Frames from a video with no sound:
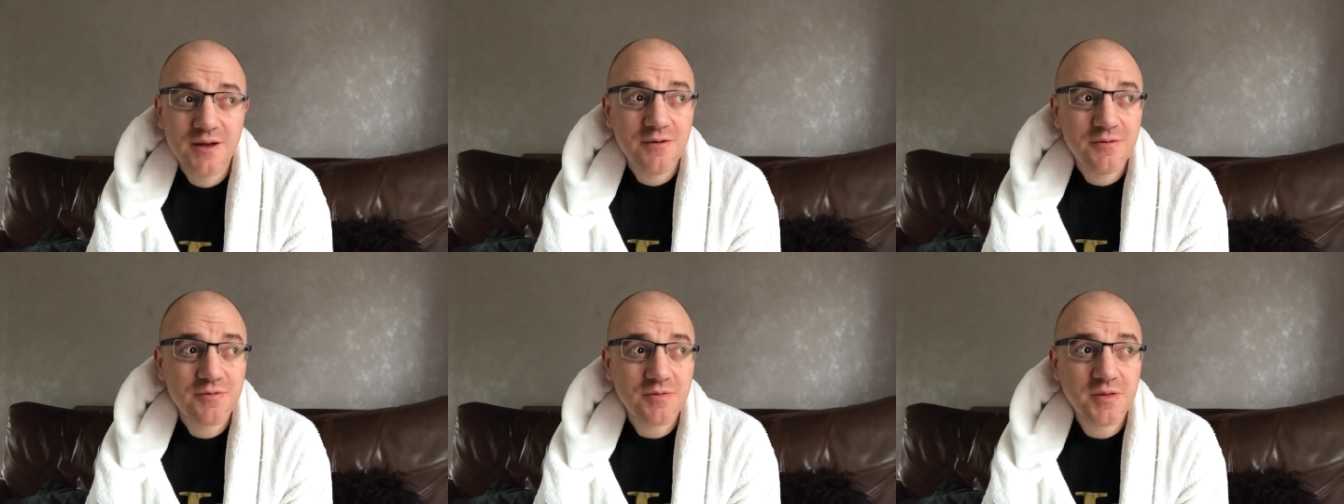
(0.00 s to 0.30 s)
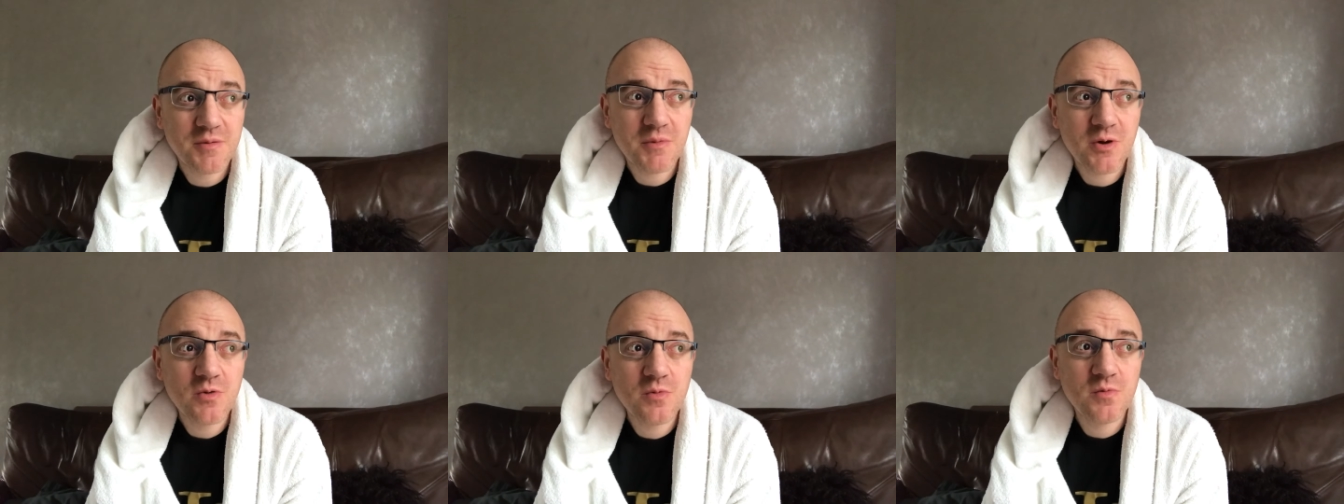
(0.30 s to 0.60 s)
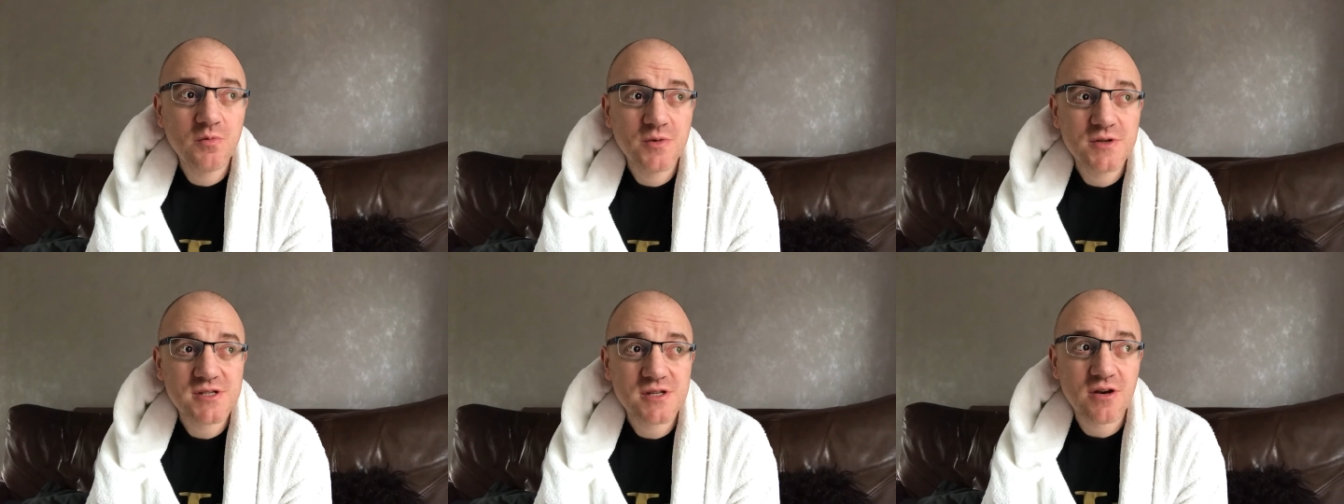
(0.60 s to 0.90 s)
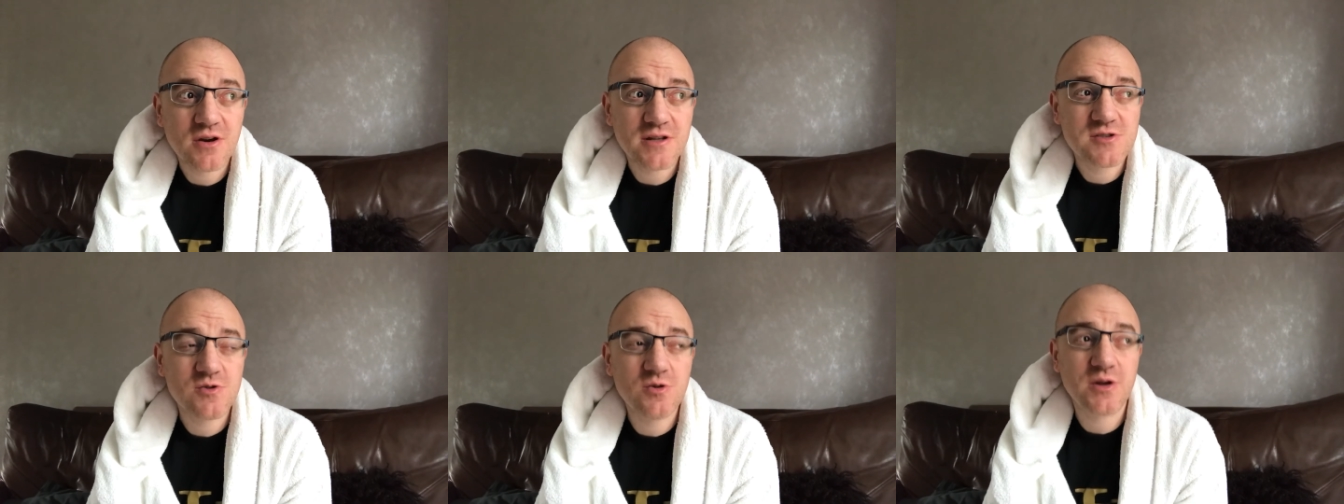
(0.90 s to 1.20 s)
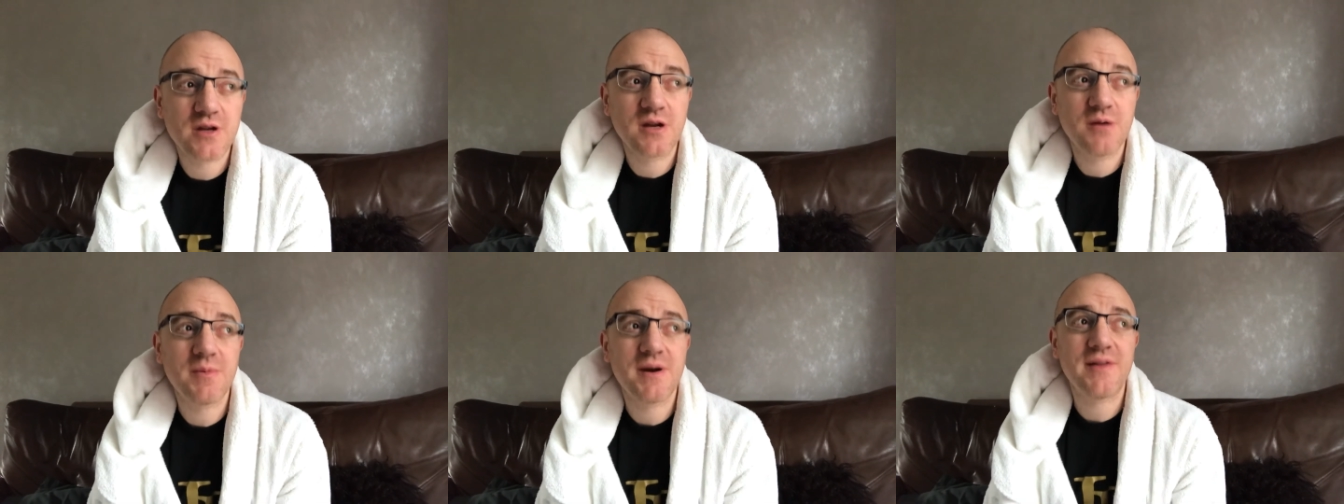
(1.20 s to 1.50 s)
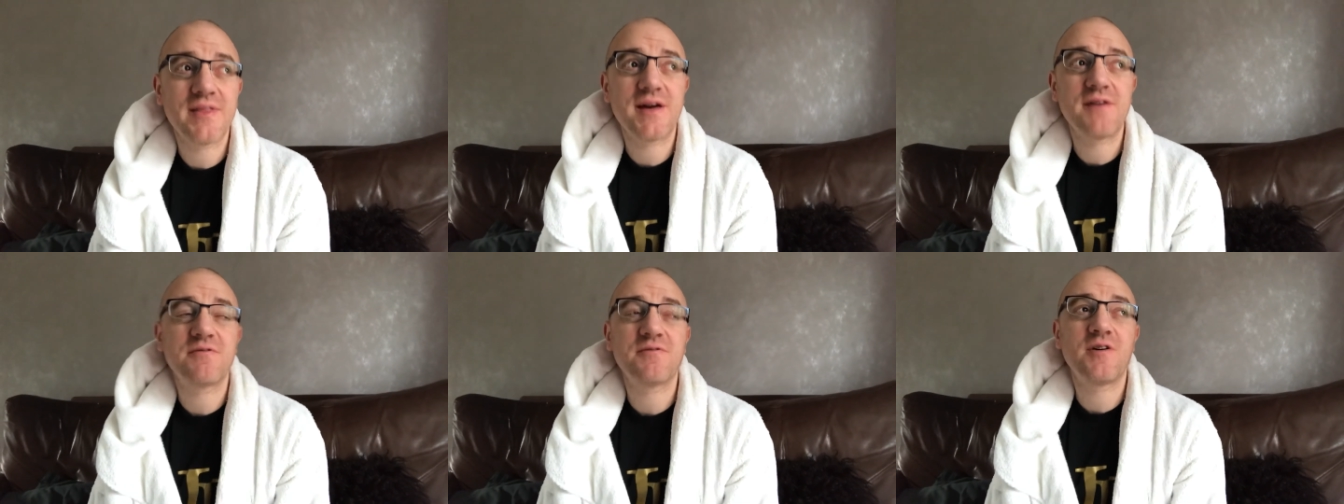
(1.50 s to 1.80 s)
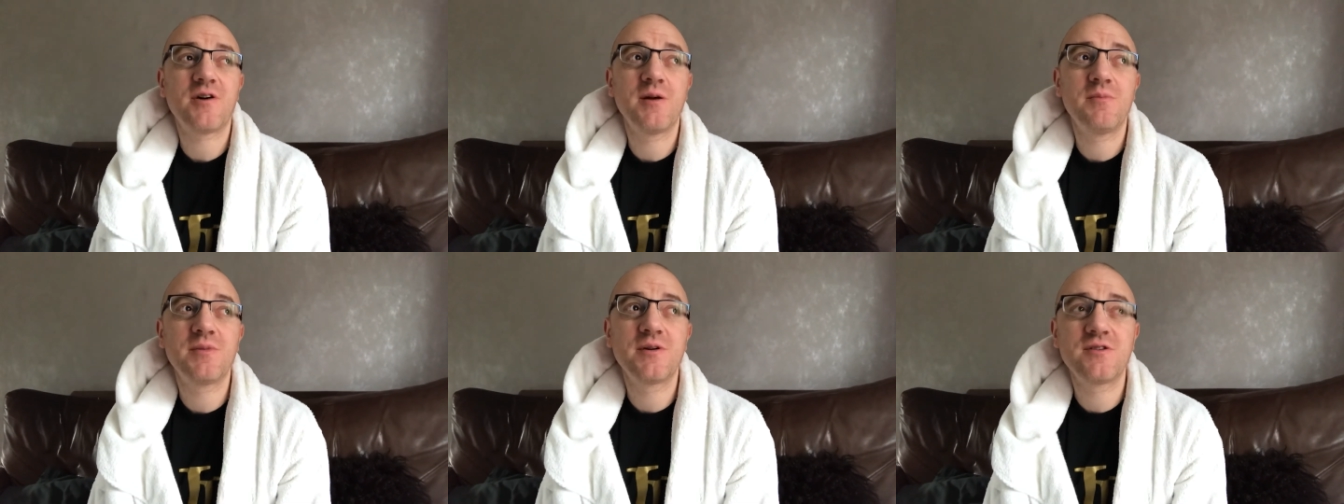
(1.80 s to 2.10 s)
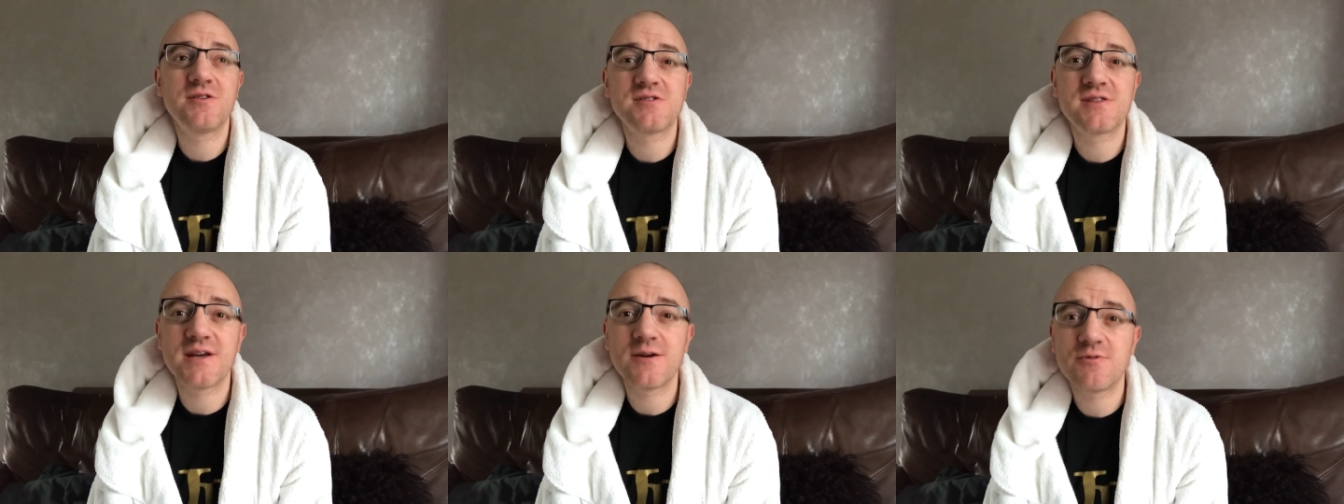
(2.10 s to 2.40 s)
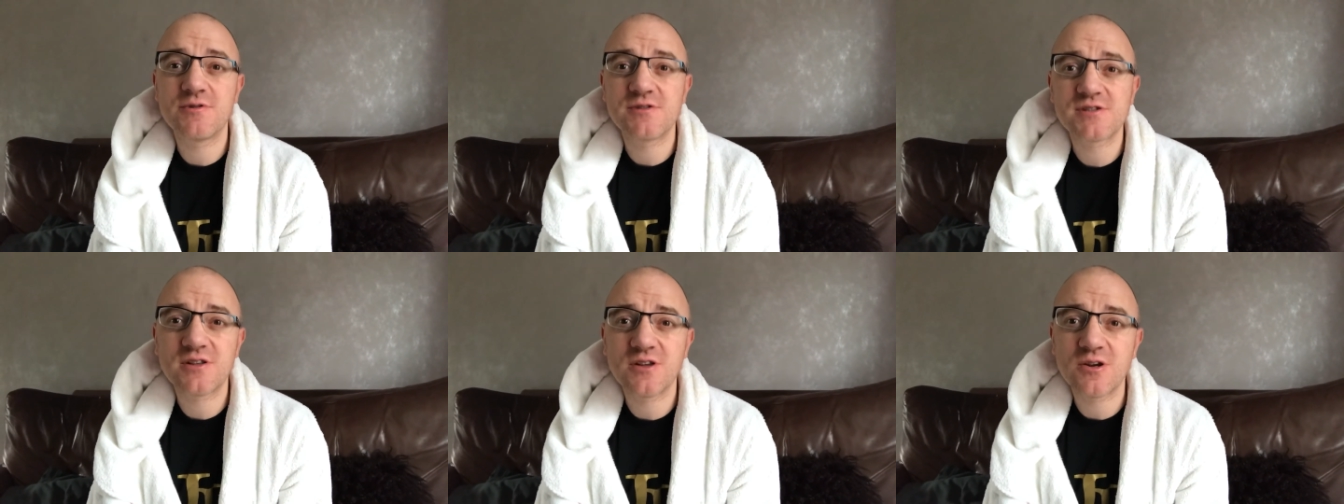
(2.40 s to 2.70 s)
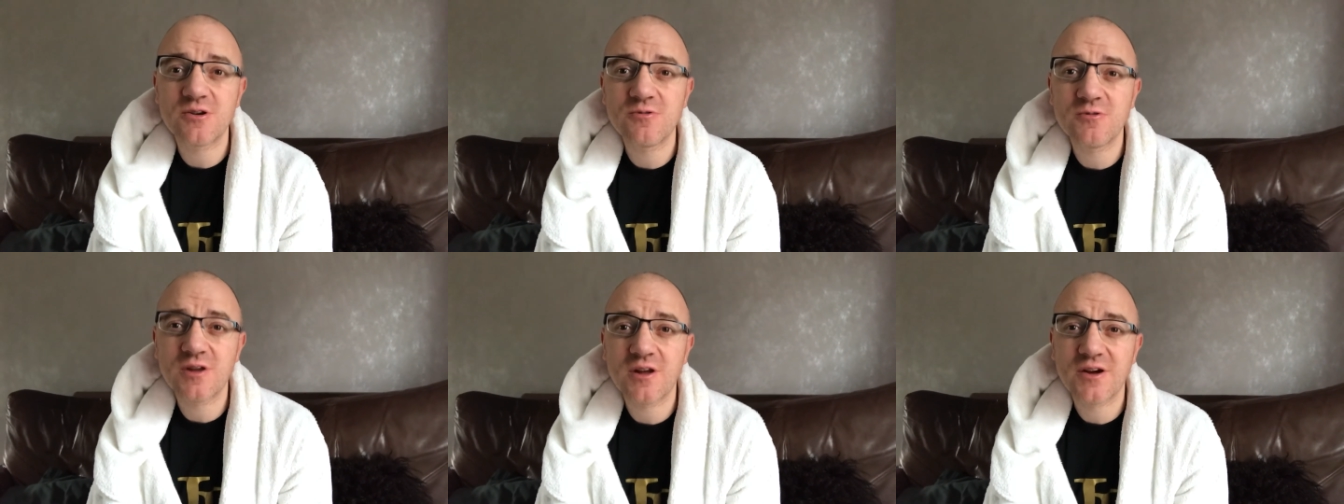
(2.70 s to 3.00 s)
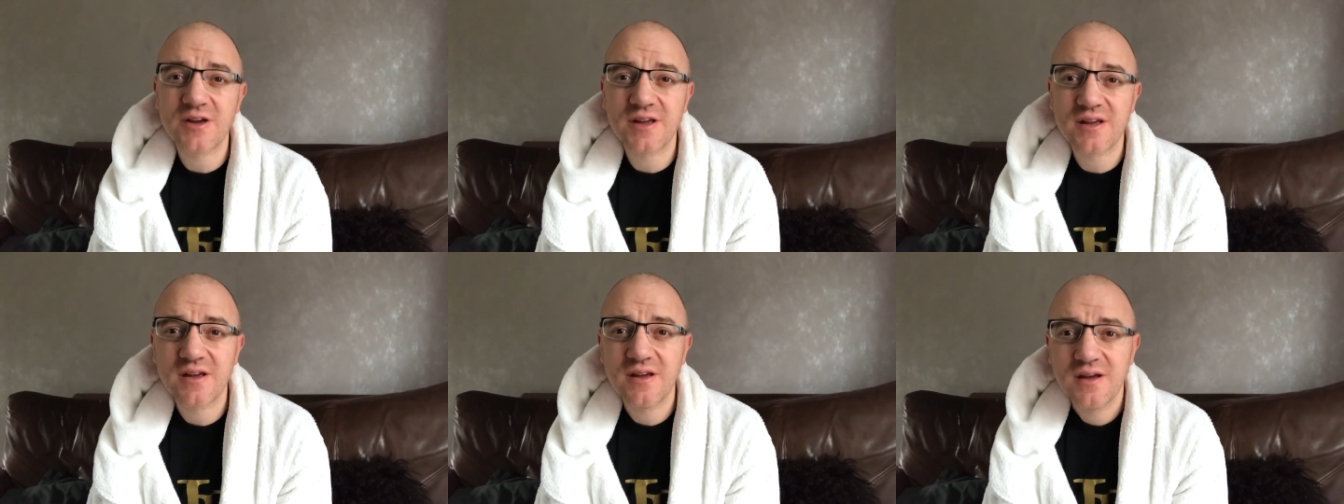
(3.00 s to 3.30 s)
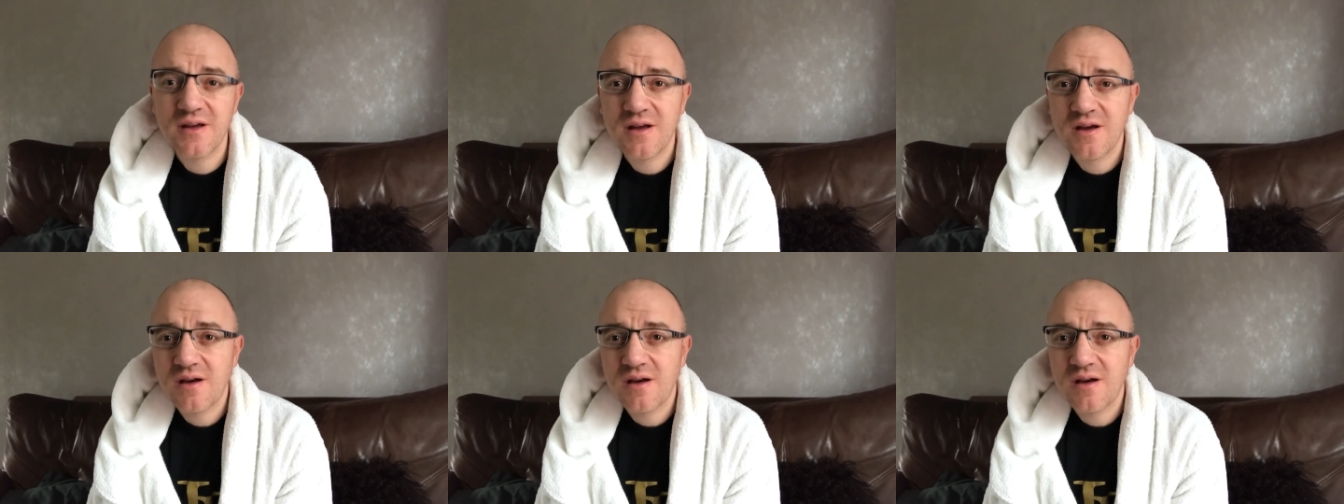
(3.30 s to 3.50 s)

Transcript: from the moment we started talking about that fight, because there was no like,